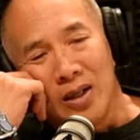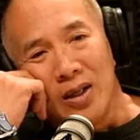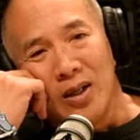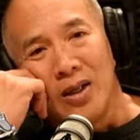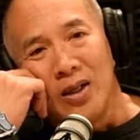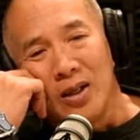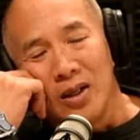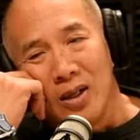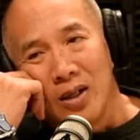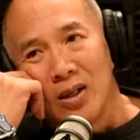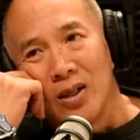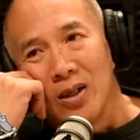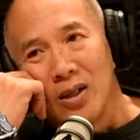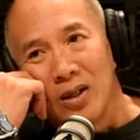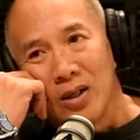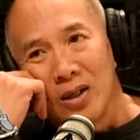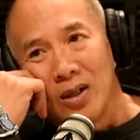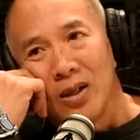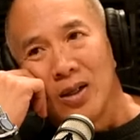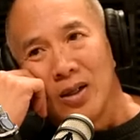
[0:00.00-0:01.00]
without
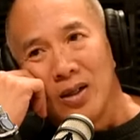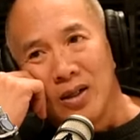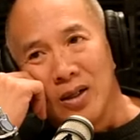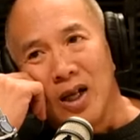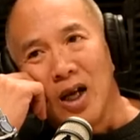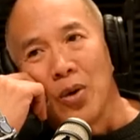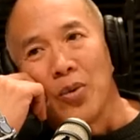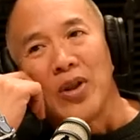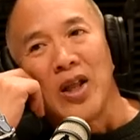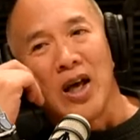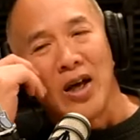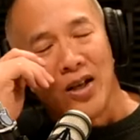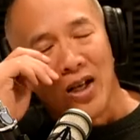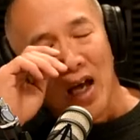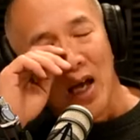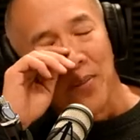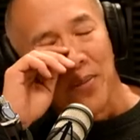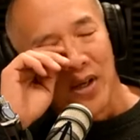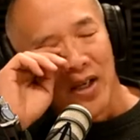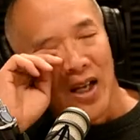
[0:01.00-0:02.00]
naming names, yeah, without
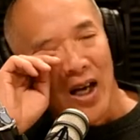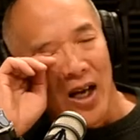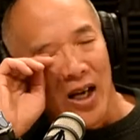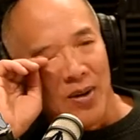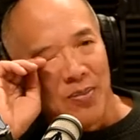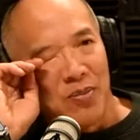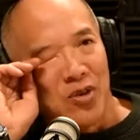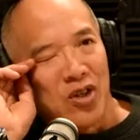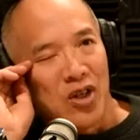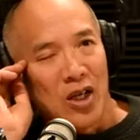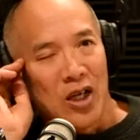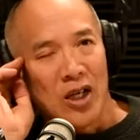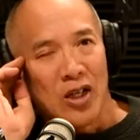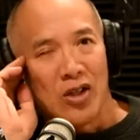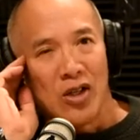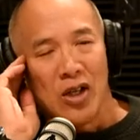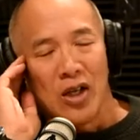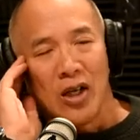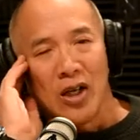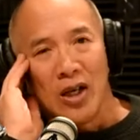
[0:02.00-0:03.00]
naming names,
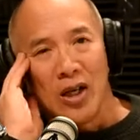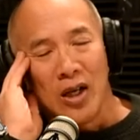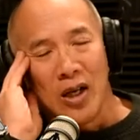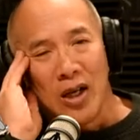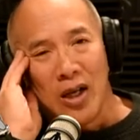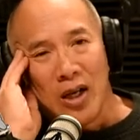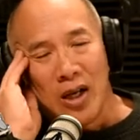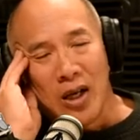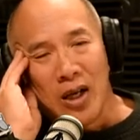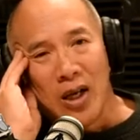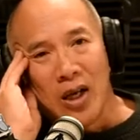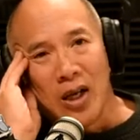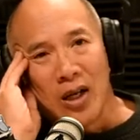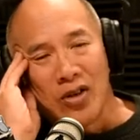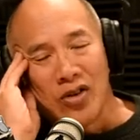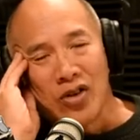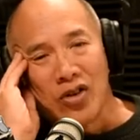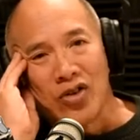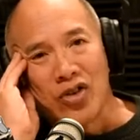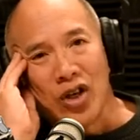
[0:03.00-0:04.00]
it.
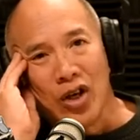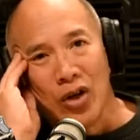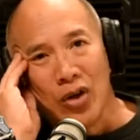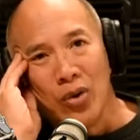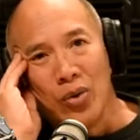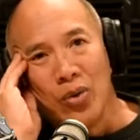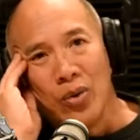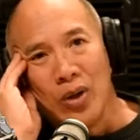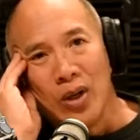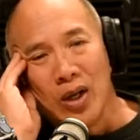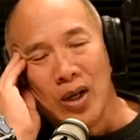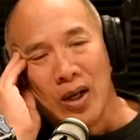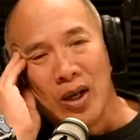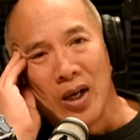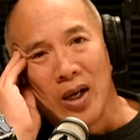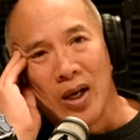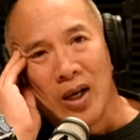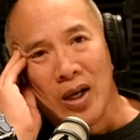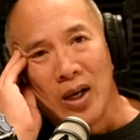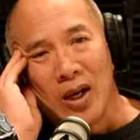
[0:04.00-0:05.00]
Uh, so,
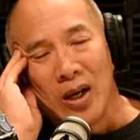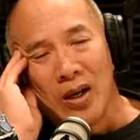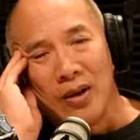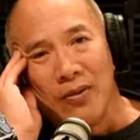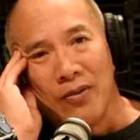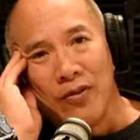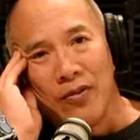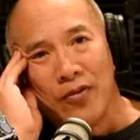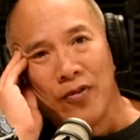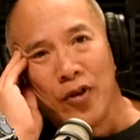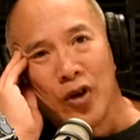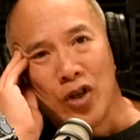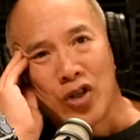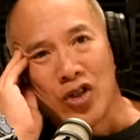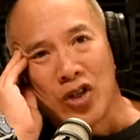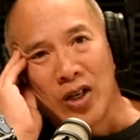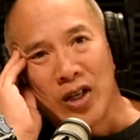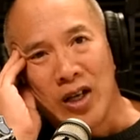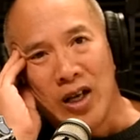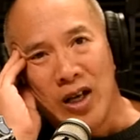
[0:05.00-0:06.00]
uh,
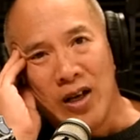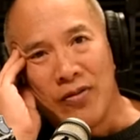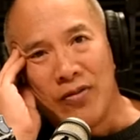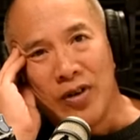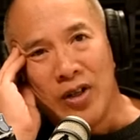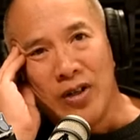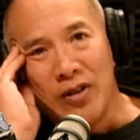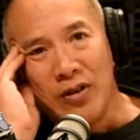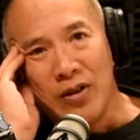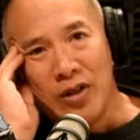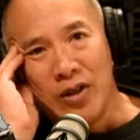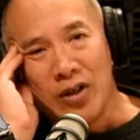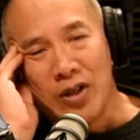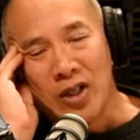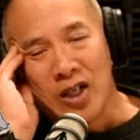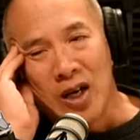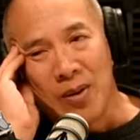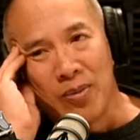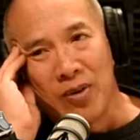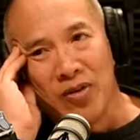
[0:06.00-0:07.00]
virtually every
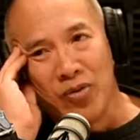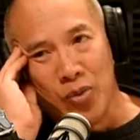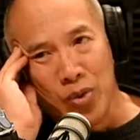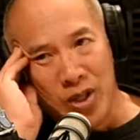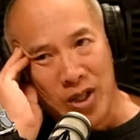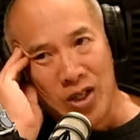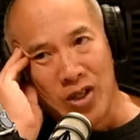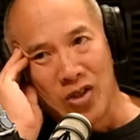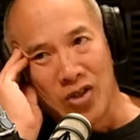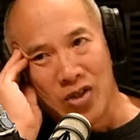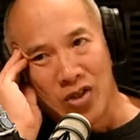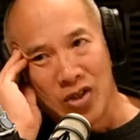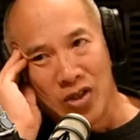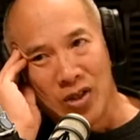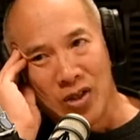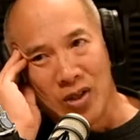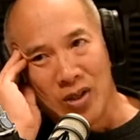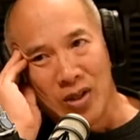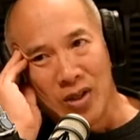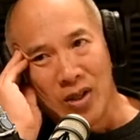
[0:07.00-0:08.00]
couple of weeks,
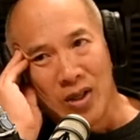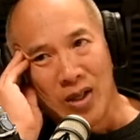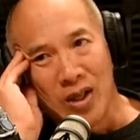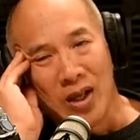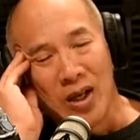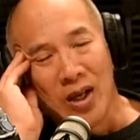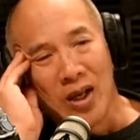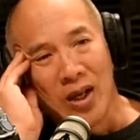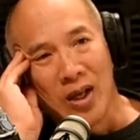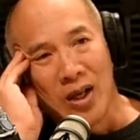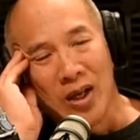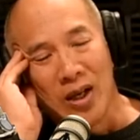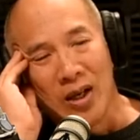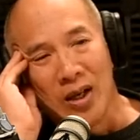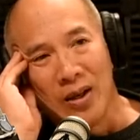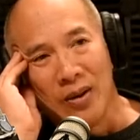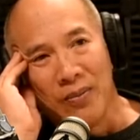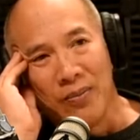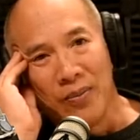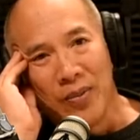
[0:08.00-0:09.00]

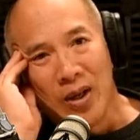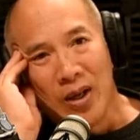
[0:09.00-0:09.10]
uh,